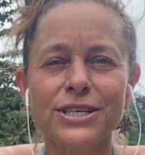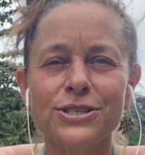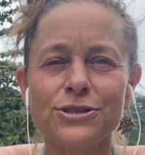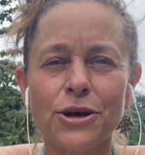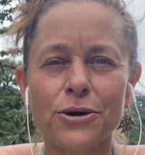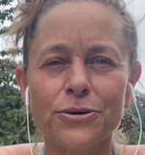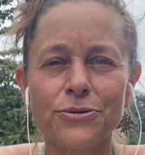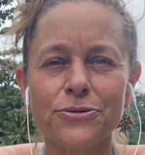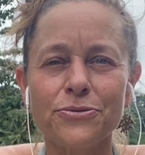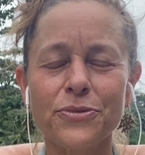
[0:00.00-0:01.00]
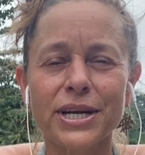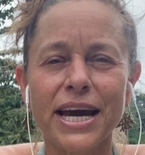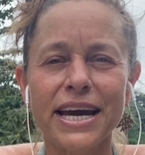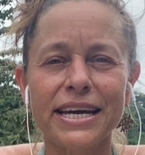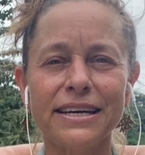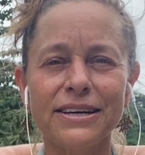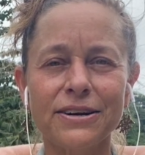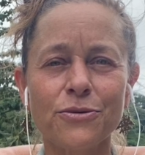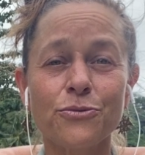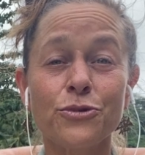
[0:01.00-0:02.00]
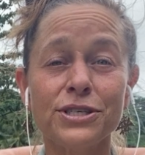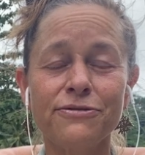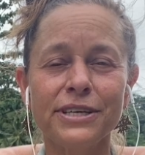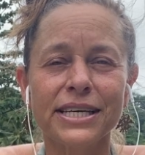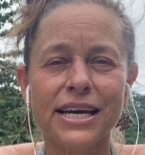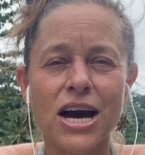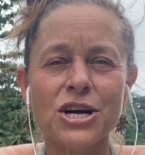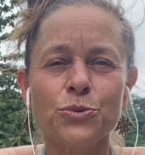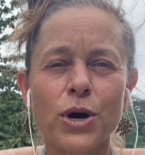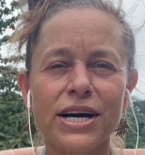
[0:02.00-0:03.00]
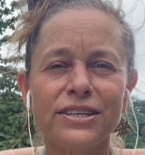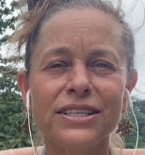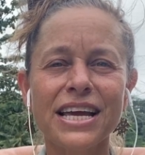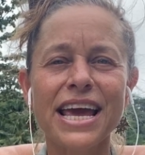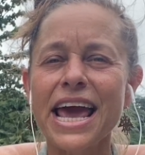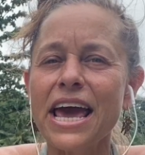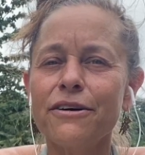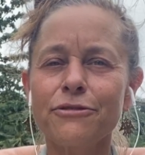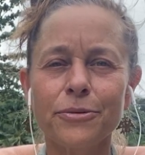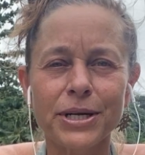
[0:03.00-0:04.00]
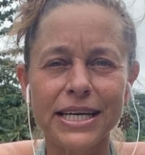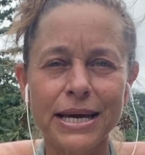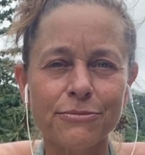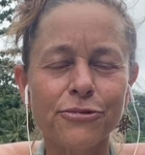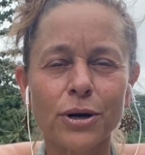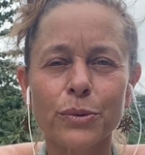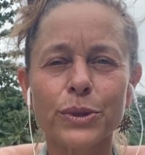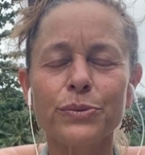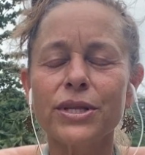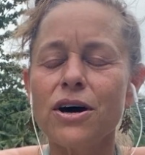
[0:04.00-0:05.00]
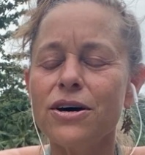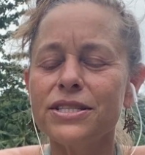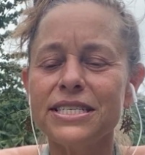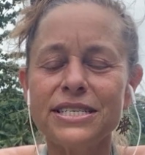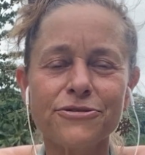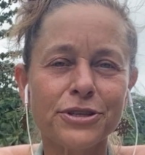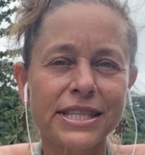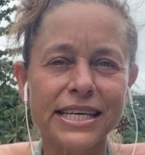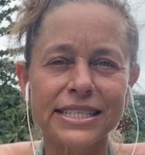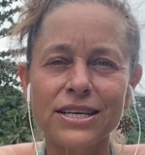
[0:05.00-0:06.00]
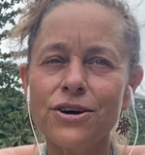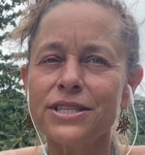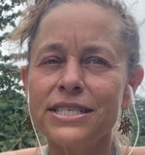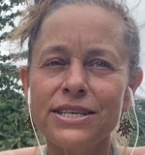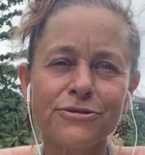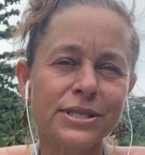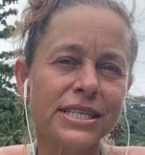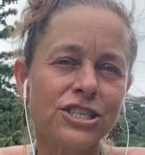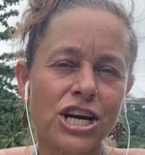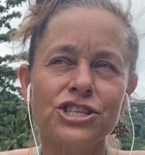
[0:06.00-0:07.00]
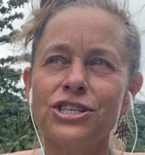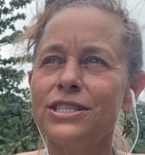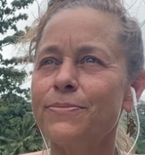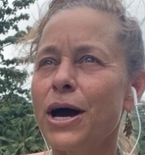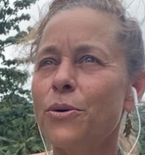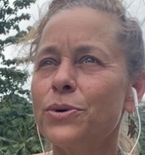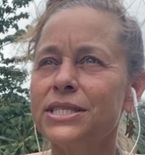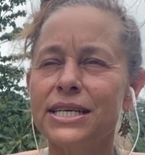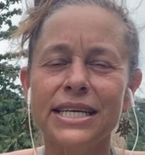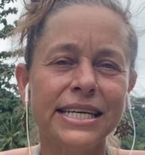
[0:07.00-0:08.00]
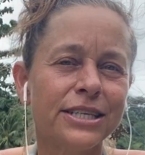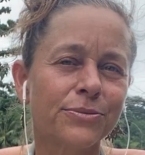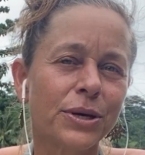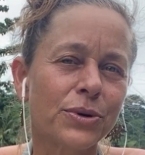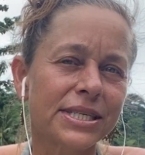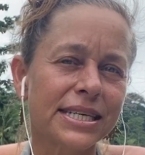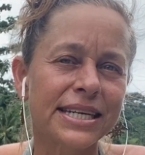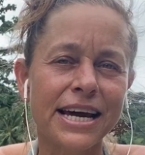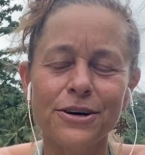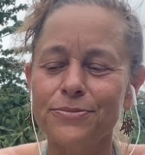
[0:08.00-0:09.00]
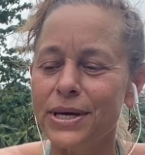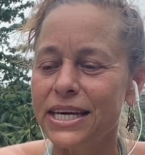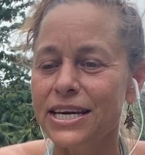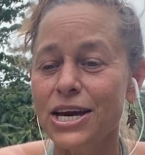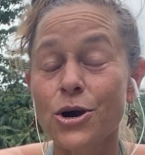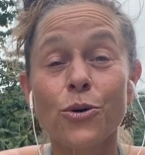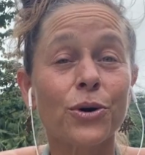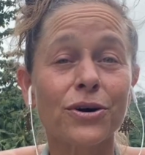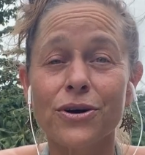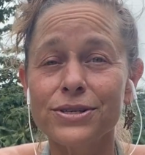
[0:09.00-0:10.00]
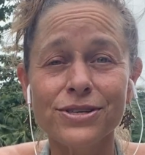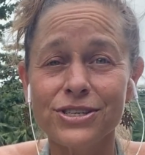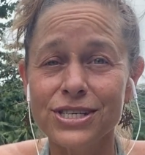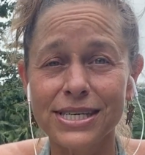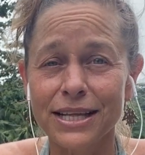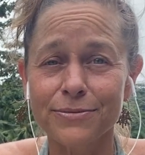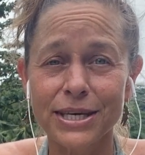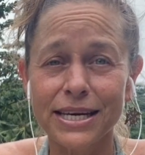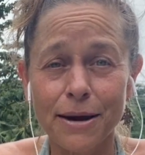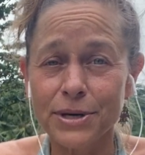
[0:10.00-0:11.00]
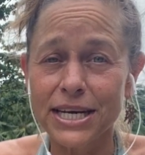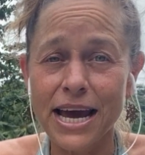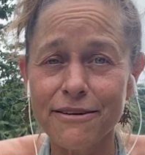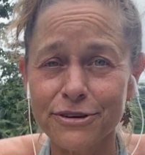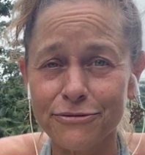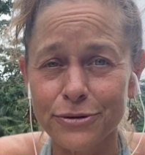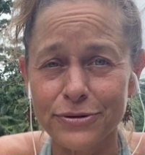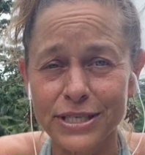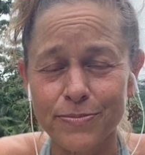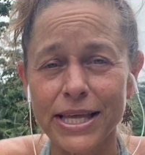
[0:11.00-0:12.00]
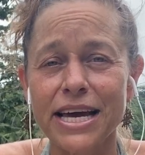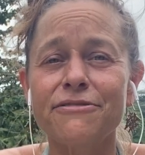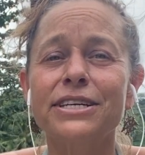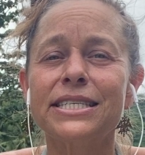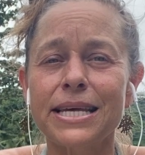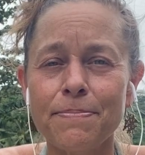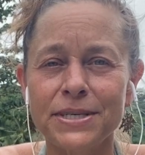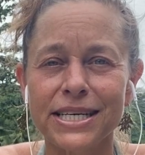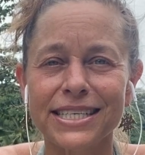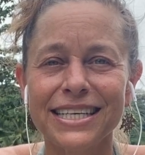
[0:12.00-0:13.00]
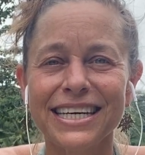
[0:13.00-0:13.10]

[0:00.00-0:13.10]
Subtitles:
So when I was feeling unwell, everybody came forward with all these different things, all these different suggestions about what's going to heal me, what's going to help me, or also just telling me that I'm going to have it for the rest of my life, accept it.